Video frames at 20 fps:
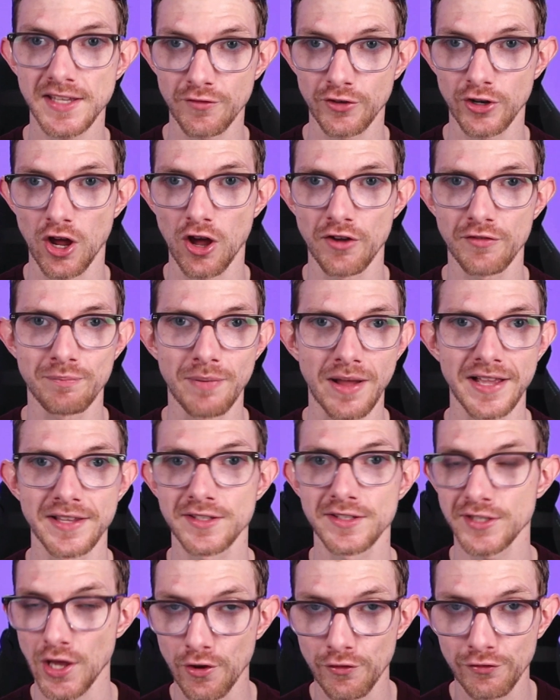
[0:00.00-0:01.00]
given off
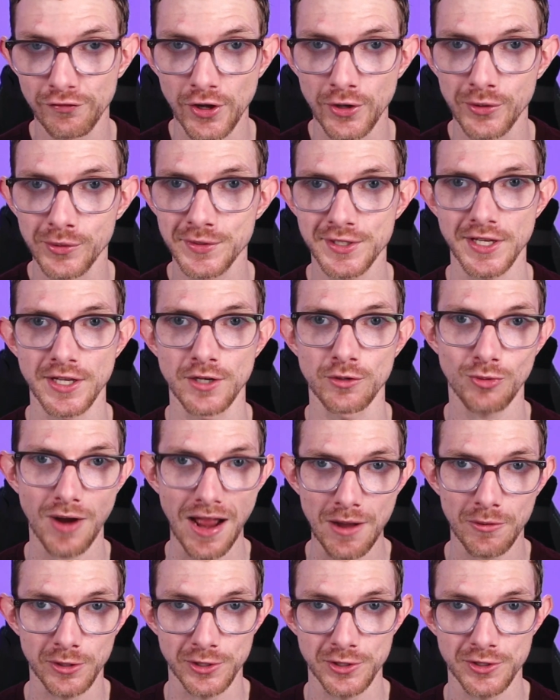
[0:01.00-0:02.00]
by cell phones and
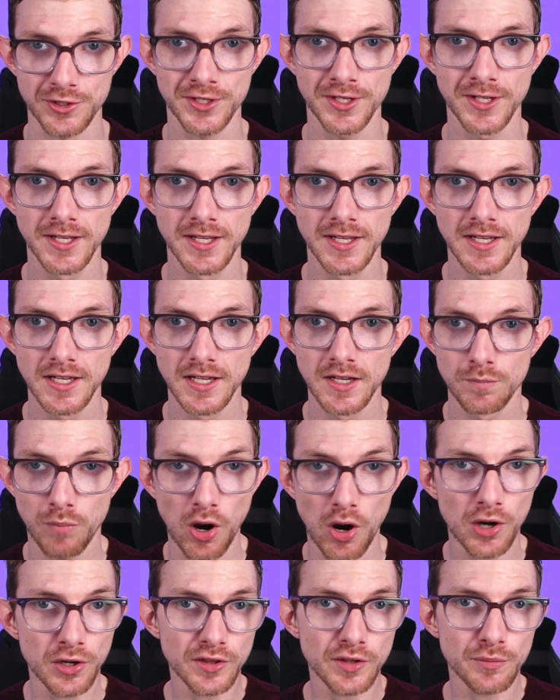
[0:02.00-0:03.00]
routers.
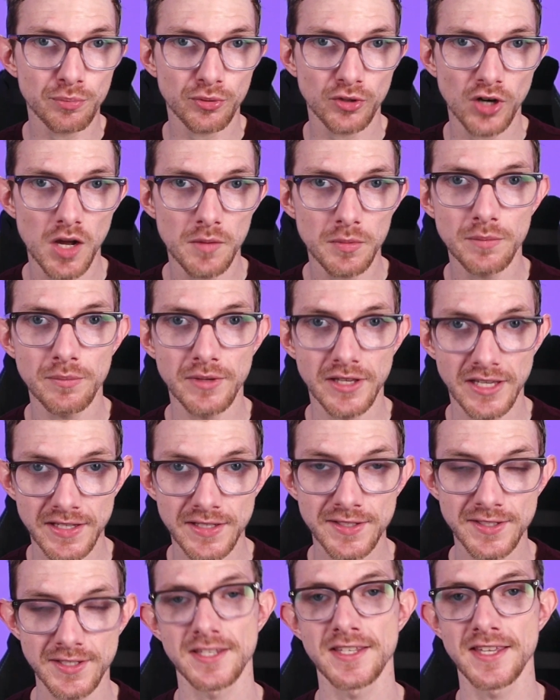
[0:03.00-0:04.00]
Part of the problem
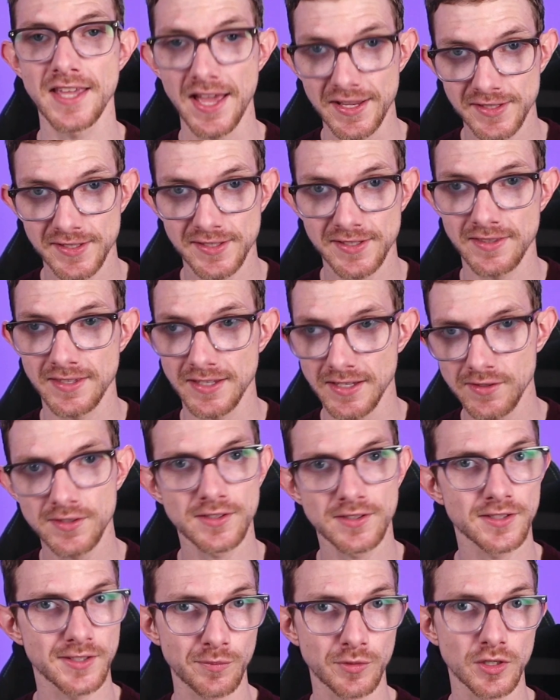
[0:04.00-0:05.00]
is, yes, these
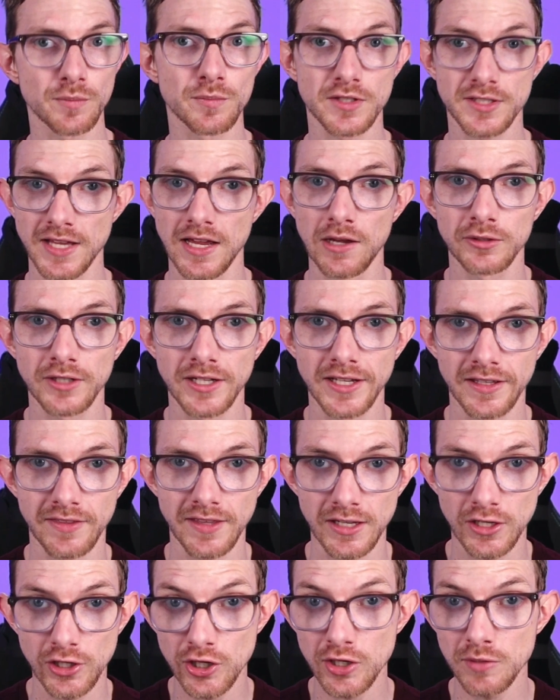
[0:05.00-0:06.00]
symptoms sound like
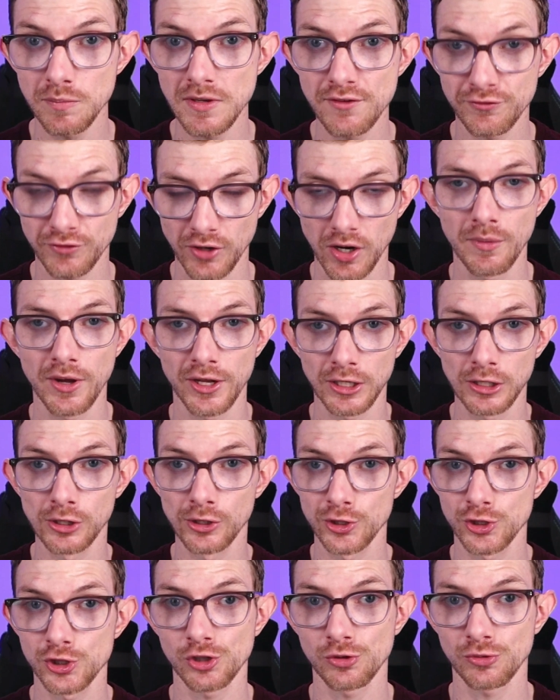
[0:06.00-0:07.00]
they could be from an
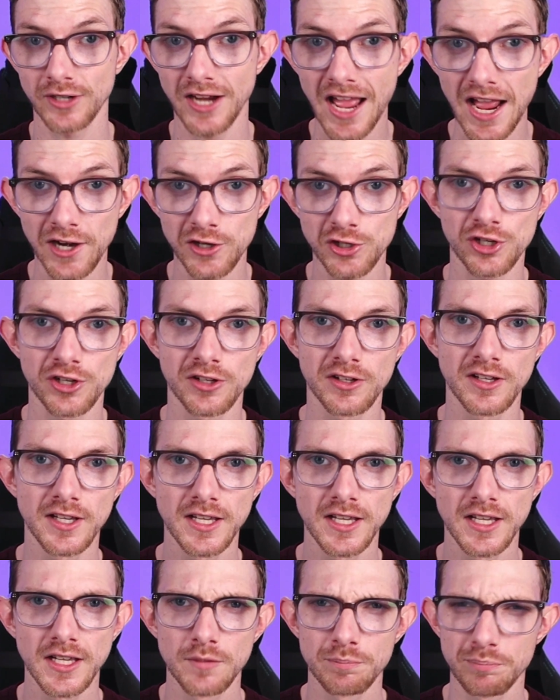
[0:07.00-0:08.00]
allergic reaction,
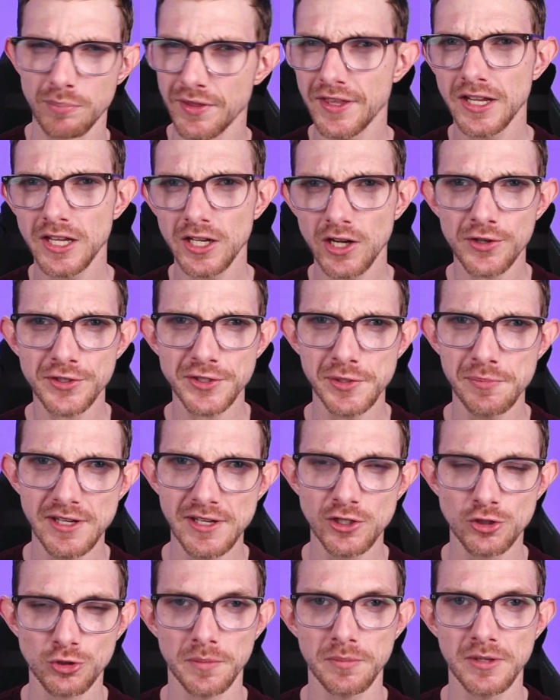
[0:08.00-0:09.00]
but they could also
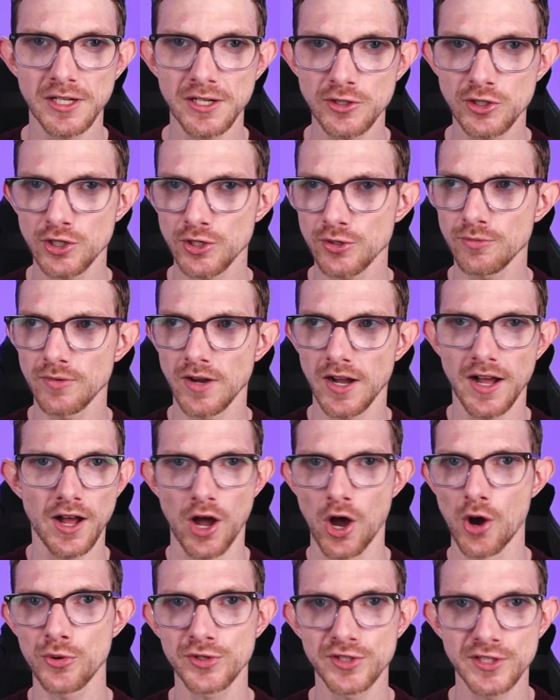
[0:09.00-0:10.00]
be attributed to a
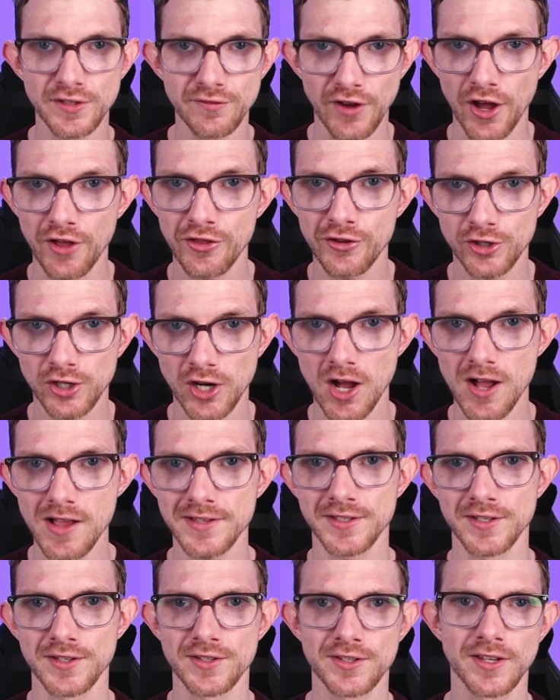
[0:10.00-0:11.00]
host of other
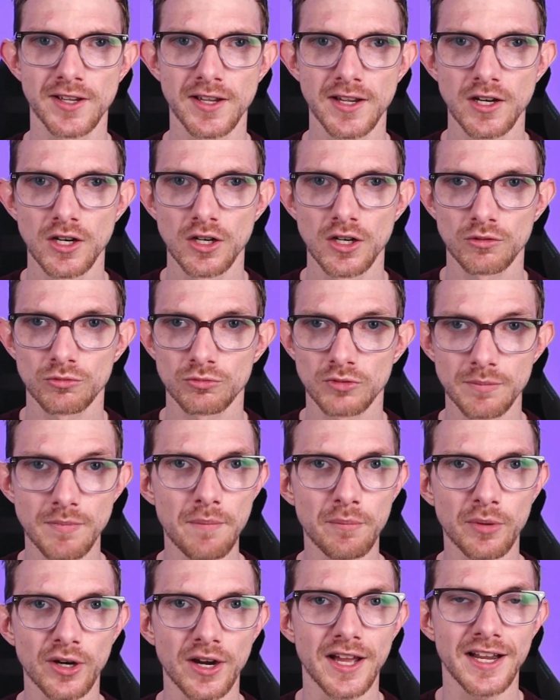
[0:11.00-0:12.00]
causes.
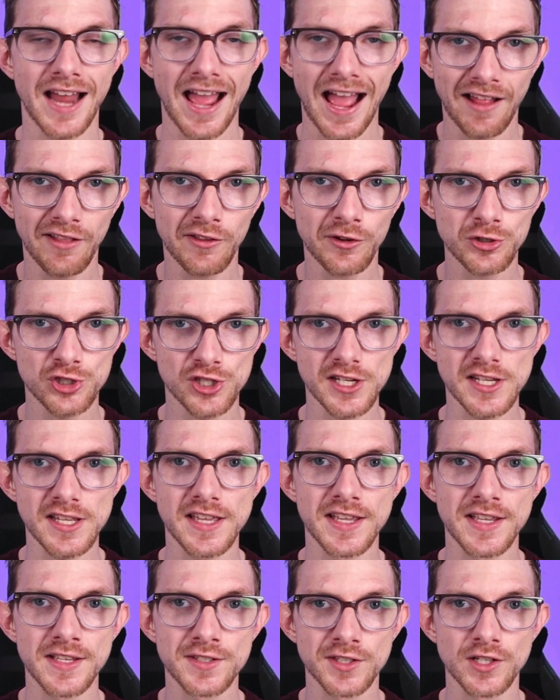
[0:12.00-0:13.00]
Remember, an
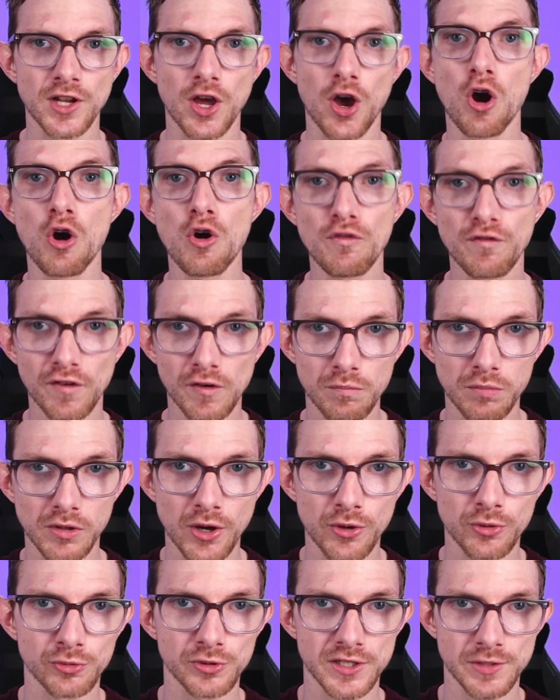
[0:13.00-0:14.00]
allergy is an
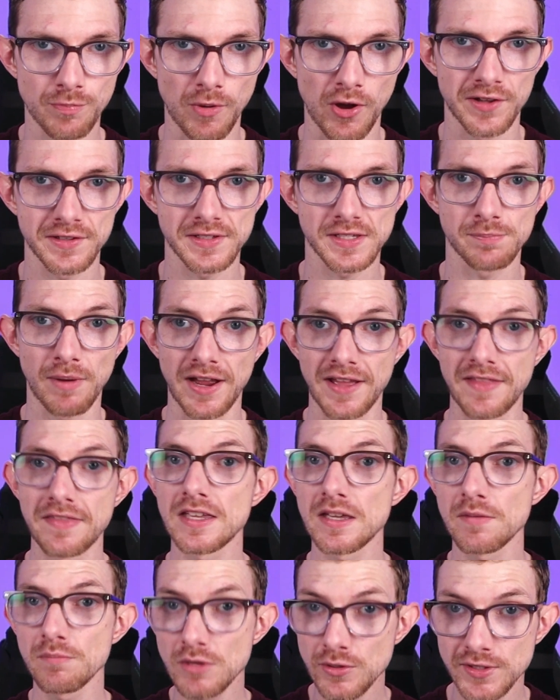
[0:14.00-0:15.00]
overblown response by
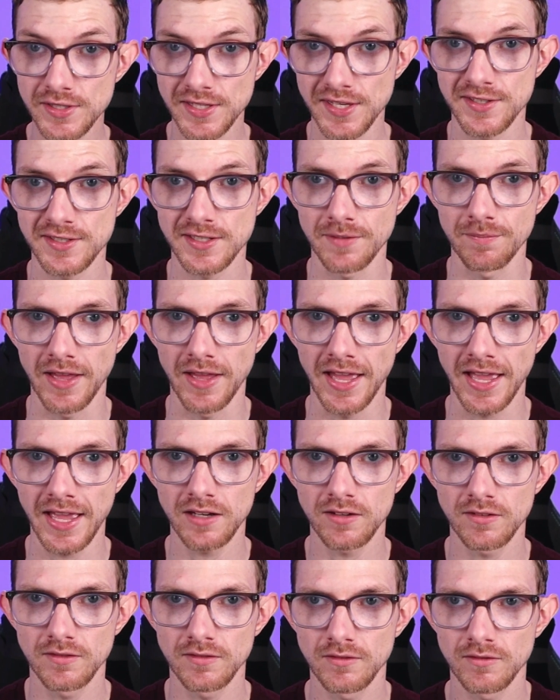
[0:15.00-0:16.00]
the immune system,
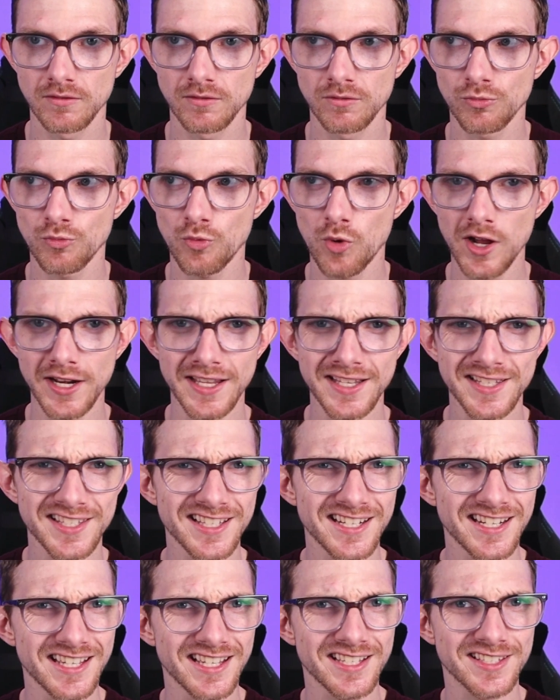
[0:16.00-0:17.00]
and what
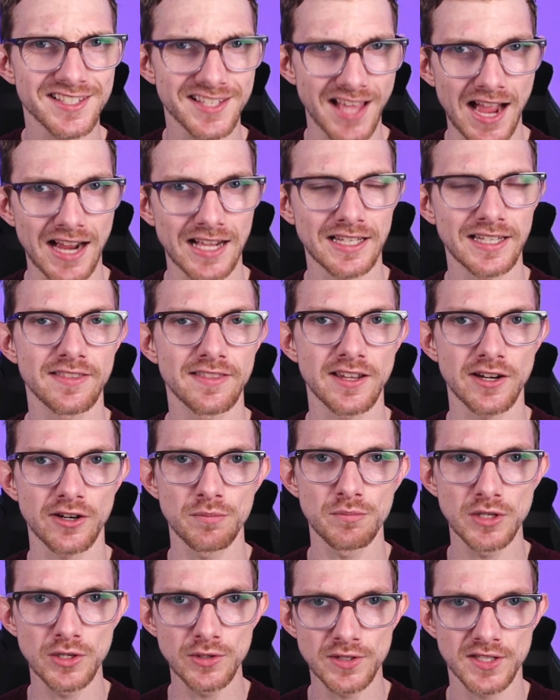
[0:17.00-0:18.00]
is it exactly their
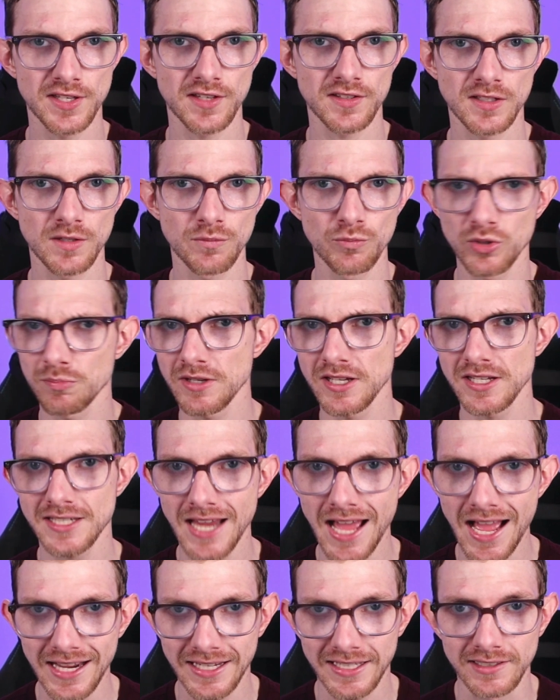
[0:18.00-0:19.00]
immune system would be
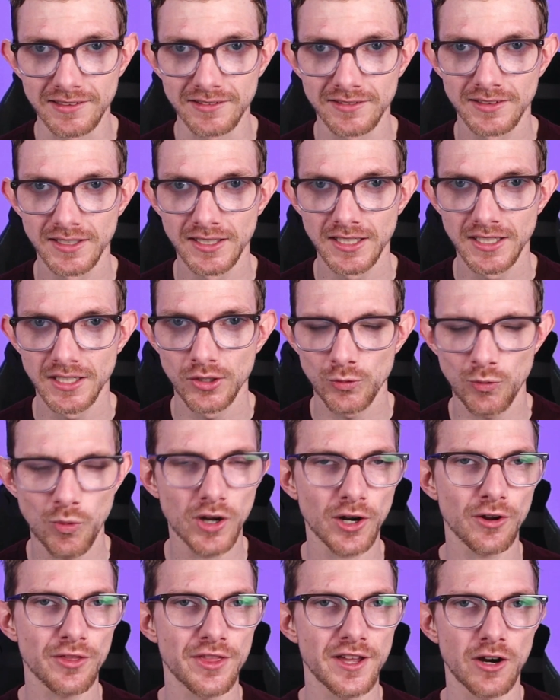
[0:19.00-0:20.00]
attacking?
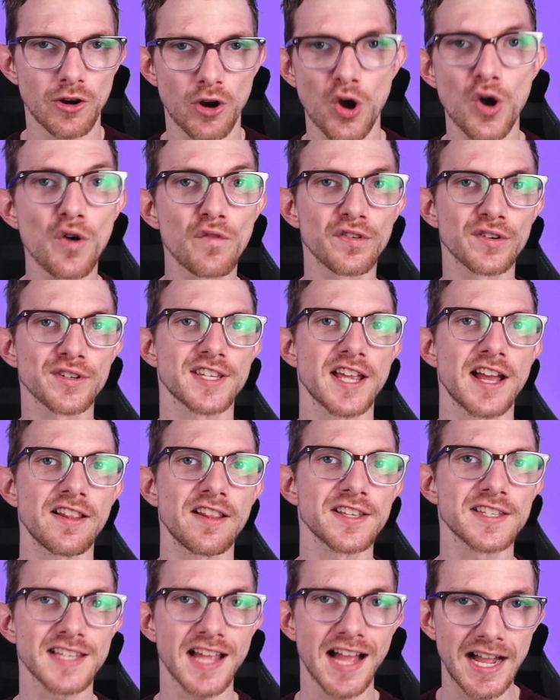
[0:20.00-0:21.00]
What are their
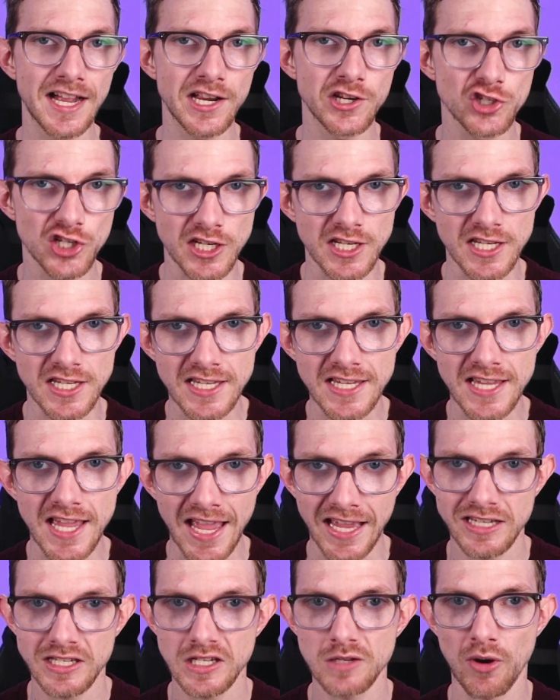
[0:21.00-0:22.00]
overzealous IgE
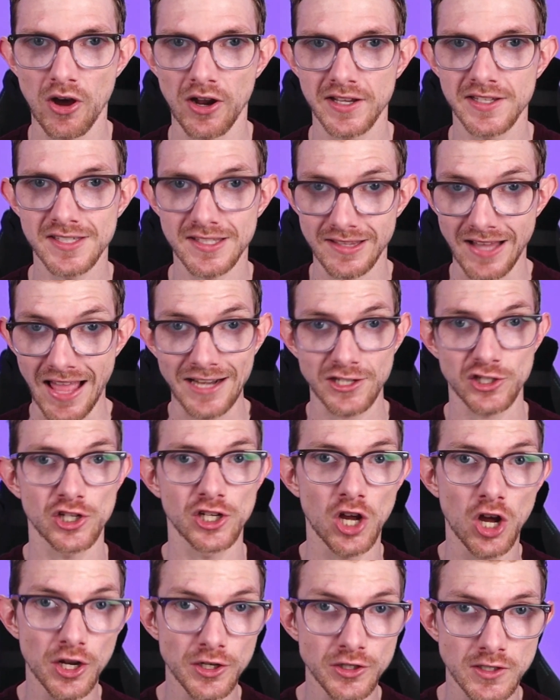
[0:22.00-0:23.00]
antibodies
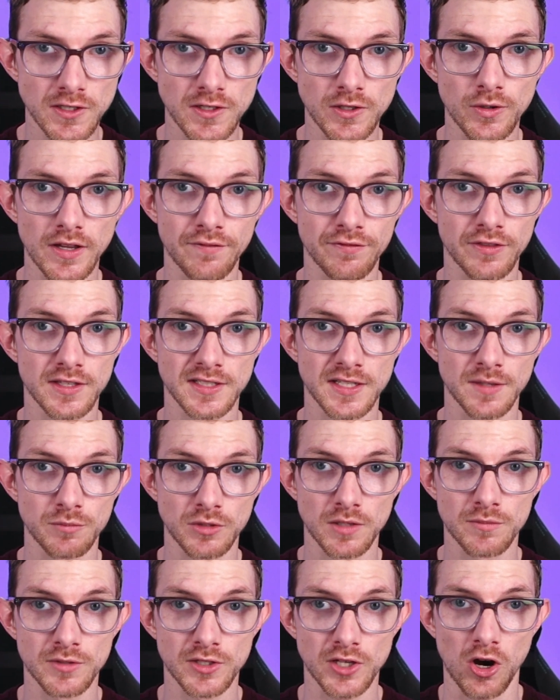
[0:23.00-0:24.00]
latching onto if the
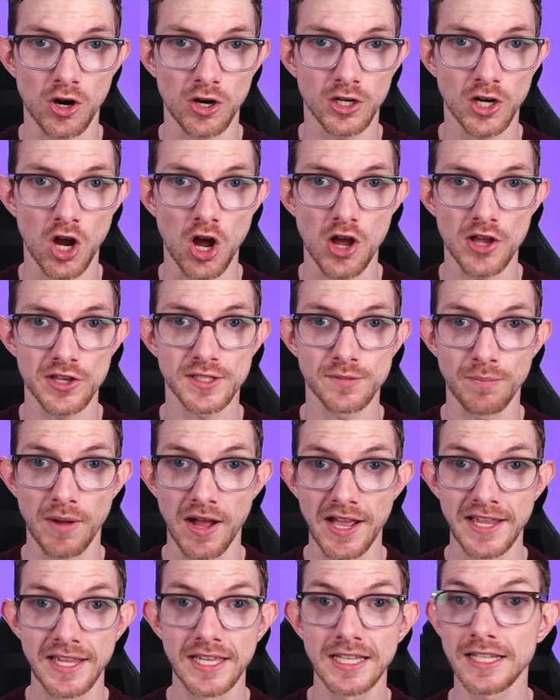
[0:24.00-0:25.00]
symptoms are caused
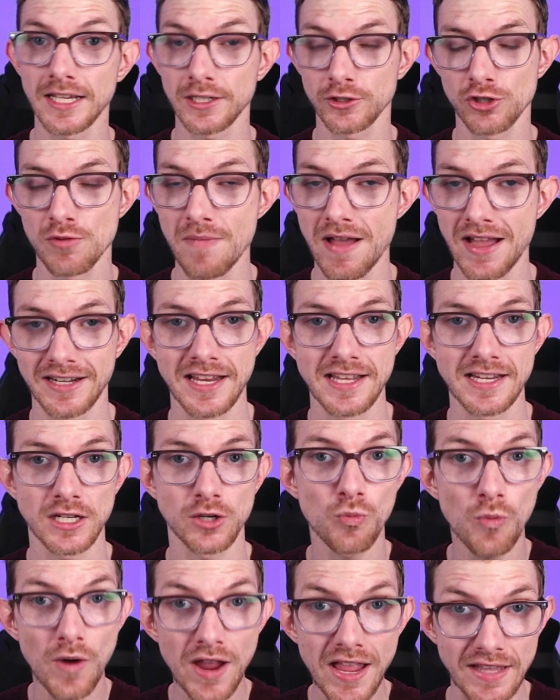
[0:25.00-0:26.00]
by
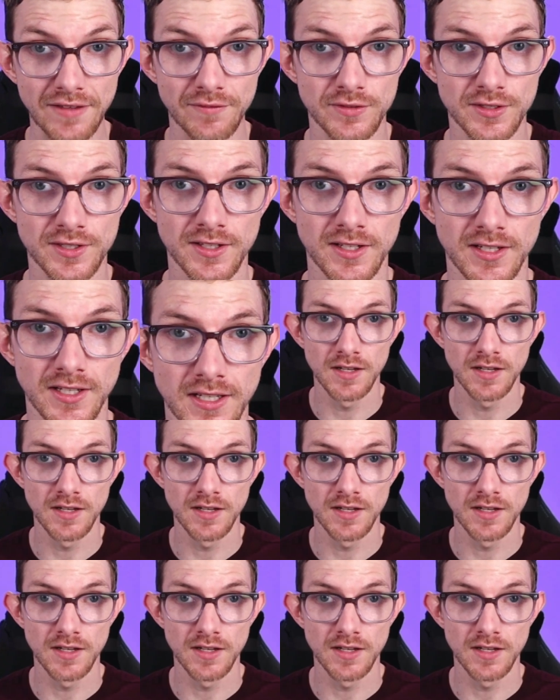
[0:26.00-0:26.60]
electromagnetic waves?